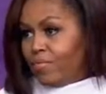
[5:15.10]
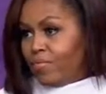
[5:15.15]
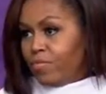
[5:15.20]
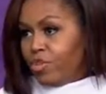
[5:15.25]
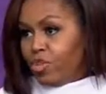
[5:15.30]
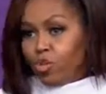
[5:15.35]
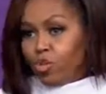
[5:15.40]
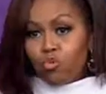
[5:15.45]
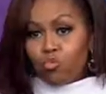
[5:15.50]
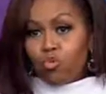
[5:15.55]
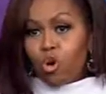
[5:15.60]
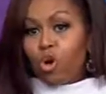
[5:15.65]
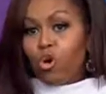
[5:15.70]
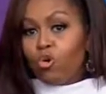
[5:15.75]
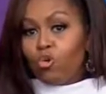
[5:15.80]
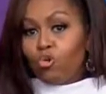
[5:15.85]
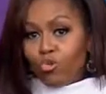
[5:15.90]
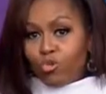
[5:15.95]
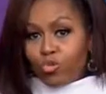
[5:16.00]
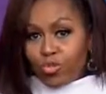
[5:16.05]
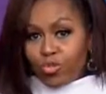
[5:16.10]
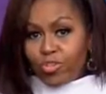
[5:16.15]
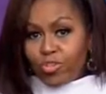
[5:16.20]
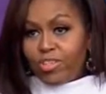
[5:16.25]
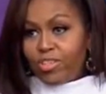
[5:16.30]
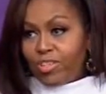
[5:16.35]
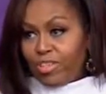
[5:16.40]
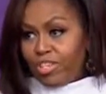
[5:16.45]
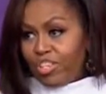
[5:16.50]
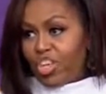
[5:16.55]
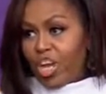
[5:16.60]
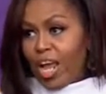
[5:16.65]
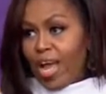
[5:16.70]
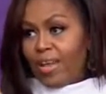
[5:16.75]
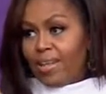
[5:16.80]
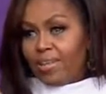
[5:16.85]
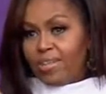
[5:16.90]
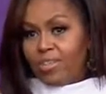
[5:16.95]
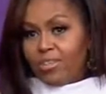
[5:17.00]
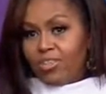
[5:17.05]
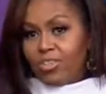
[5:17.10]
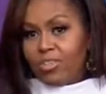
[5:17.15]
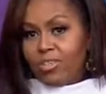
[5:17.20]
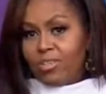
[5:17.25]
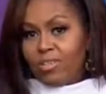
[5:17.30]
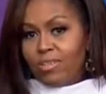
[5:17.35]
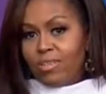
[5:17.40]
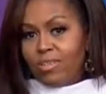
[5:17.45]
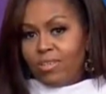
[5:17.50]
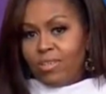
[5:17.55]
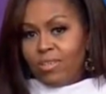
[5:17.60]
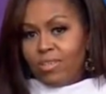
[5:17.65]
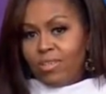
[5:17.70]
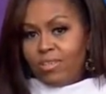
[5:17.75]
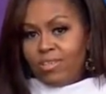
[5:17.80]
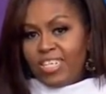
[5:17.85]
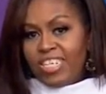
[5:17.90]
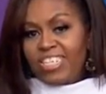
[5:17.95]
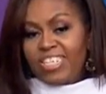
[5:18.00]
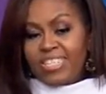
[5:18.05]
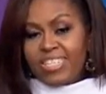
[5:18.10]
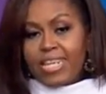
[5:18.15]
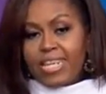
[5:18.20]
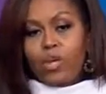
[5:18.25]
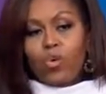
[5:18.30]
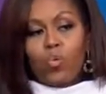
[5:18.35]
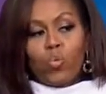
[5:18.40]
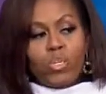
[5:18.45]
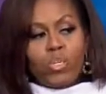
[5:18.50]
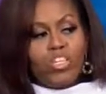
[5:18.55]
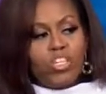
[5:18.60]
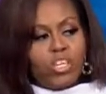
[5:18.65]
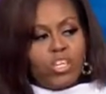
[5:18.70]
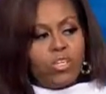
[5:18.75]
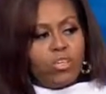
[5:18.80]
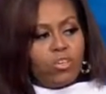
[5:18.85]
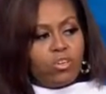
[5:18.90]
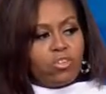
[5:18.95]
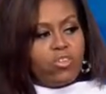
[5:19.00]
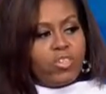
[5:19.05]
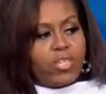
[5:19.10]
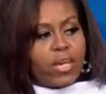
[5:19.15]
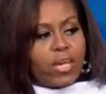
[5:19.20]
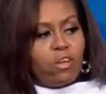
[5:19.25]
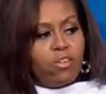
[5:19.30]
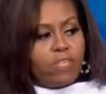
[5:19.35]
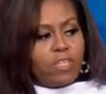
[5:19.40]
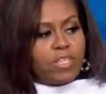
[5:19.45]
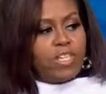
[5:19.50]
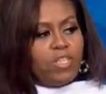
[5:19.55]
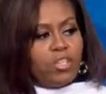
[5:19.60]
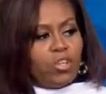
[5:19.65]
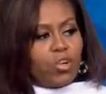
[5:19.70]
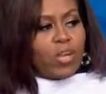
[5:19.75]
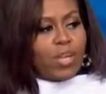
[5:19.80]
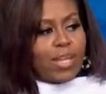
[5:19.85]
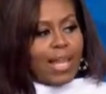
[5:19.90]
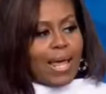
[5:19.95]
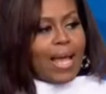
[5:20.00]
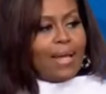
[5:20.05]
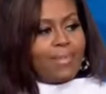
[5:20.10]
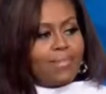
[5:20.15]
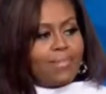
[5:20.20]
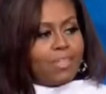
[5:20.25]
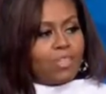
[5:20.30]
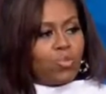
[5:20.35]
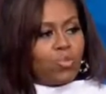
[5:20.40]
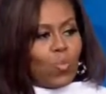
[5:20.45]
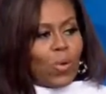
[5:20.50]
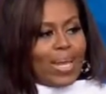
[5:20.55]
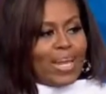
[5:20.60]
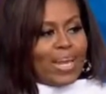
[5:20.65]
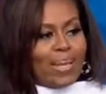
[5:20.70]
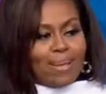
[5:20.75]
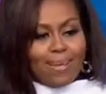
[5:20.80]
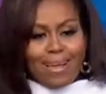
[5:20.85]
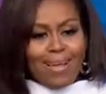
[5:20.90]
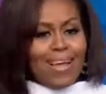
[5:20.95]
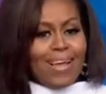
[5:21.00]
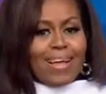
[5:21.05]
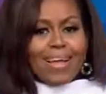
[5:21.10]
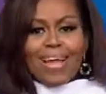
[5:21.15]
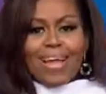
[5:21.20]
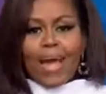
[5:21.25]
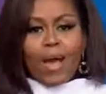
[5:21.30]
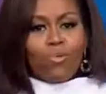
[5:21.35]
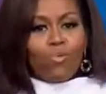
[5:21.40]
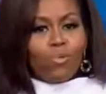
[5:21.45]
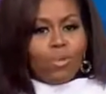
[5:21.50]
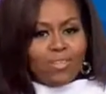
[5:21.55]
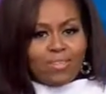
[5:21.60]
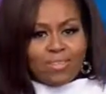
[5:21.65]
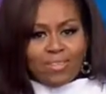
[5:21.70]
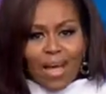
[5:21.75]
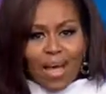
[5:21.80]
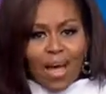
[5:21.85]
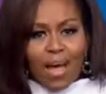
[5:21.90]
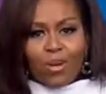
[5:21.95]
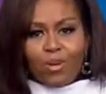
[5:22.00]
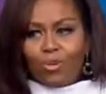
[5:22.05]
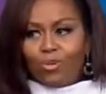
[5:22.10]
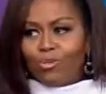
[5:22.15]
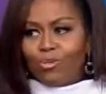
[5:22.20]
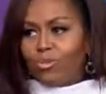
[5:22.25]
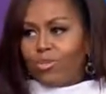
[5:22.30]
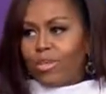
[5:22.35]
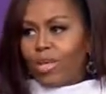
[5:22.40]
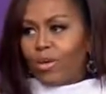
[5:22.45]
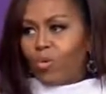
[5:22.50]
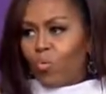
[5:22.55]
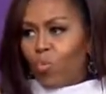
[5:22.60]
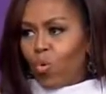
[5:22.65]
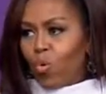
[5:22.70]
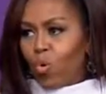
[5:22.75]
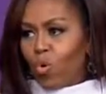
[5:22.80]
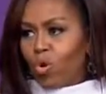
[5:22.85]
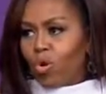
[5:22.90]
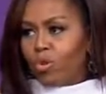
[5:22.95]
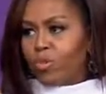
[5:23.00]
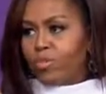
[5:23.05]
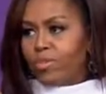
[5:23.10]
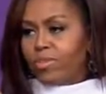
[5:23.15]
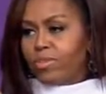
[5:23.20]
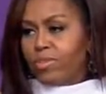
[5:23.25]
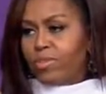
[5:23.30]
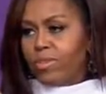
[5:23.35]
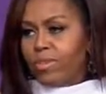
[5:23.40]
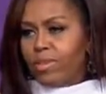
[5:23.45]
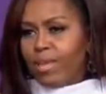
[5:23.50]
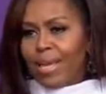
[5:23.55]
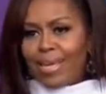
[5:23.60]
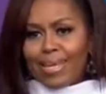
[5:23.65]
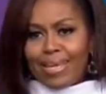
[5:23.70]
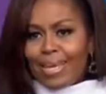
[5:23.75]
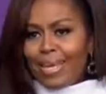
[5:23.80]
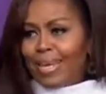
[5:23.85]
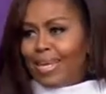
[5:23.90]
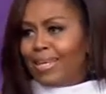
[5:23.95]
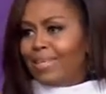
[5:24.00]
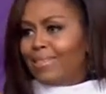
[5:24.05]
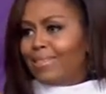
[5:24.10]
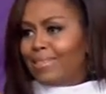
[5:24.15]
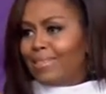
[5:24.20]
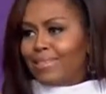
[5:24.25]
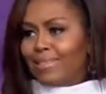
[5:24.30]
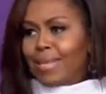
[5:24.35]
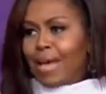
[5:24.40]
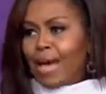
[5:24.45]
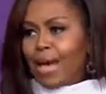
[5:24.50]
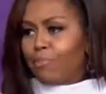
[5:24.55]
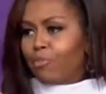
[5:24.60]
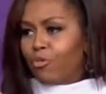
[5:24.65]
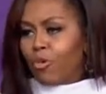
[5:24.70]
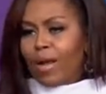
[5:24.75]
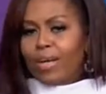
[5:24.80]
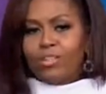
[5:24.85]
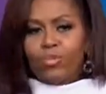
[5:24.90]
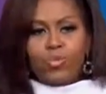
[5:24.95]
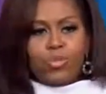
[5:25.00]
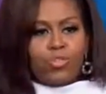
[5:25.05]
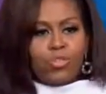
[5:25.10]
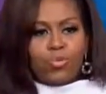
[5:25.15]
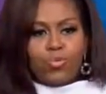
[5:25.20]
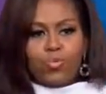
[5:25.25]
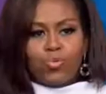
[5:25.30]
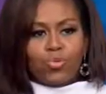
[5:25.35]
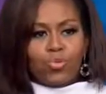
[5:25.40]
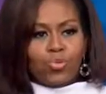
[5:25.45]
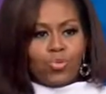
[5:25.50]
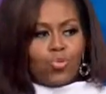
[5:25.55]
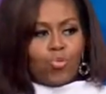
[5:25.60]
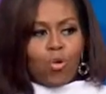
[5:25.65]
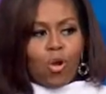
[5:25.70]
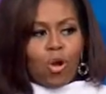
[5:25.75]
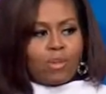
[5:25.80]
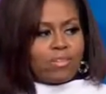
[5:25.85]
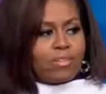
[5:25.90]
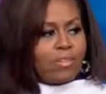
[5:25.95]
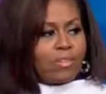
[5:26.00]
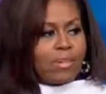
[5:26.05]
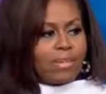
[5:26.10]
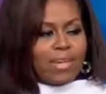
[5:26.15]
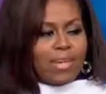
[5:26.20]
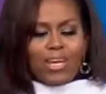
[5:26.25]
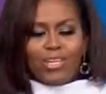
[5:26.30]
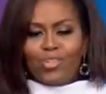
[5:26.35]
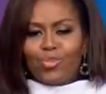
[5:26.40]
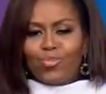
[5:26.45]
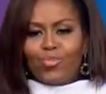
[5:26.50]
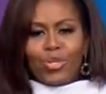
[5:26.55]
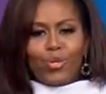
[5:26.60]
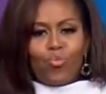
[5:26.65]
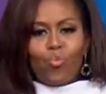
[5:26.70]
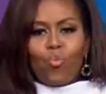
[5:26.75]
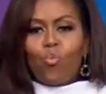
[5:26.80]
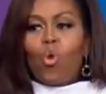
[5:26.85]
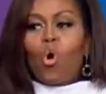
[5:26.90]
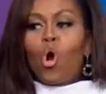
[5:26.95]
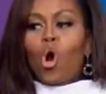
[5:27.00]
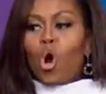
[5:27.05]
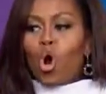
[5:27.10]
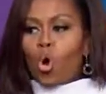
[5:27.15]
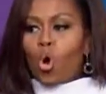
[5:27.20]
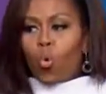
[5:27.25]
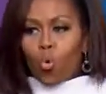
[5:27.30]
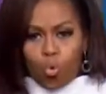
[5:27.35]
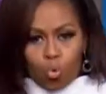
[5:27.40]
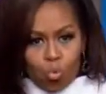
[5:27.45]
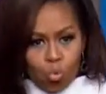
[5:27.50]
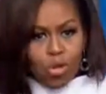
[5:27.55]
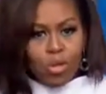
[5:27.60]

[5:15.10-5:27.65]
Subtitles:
you rose to the challenge, distinguishing yourselves in your classes, winning countless honors and awards, and getting into top graduate schools across the country. Whoa.